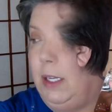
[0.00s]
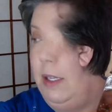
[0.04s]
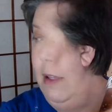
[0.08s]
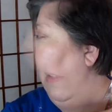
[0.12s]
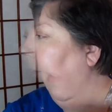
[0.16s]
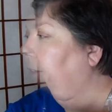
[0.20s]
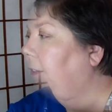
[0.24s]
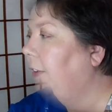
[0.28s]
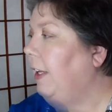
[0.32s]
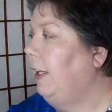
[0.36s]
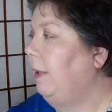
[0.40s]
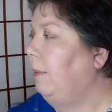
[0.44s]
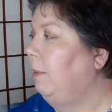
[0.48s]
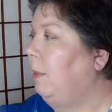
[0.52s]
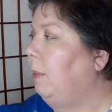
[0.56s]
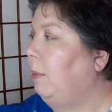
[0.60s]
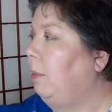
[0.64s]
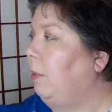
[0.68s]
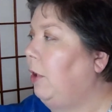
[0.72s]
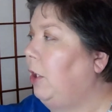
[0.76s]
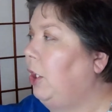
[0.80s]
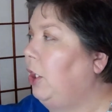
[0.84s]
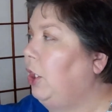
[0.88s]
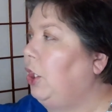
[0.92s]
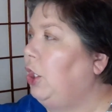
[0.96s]
in the center
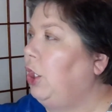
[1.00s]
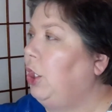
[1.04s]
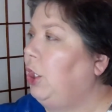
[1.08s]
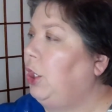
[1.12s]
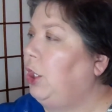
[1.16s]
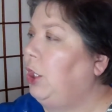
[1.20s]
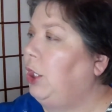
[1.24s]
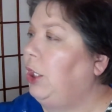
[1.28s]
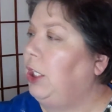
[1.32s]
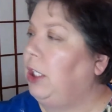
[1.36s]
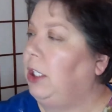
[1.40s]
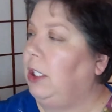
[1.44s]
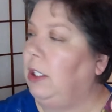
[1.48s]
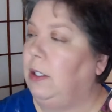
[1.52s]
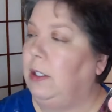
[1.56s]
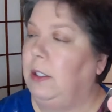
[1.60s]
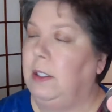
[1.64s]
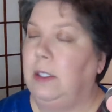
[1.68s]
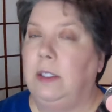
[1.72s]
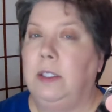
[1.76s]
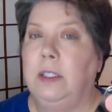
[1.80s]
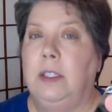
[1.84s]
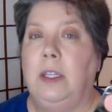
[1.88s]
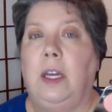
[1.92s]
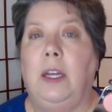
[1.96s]
brush.
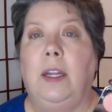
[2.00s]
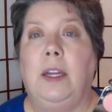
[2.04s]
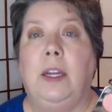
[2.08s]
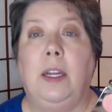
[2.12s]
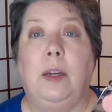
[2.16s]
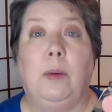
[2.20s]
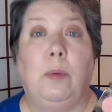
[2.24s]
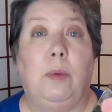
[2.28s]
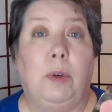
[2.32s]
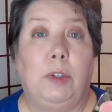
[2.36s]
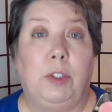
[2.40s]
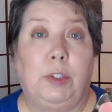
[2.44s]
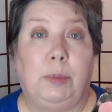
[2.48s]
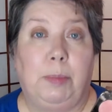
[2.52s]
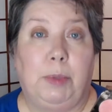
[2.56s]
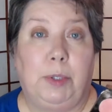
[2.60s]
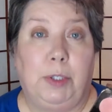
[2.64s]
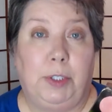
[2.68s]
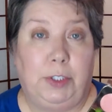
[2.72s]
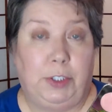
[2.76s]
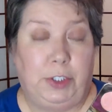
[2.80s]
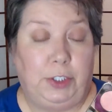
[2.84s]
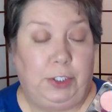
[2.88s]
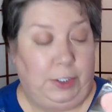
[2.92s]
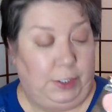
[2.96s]
I need to wash
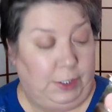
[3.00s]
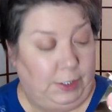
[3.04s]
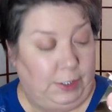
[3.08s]
brushes.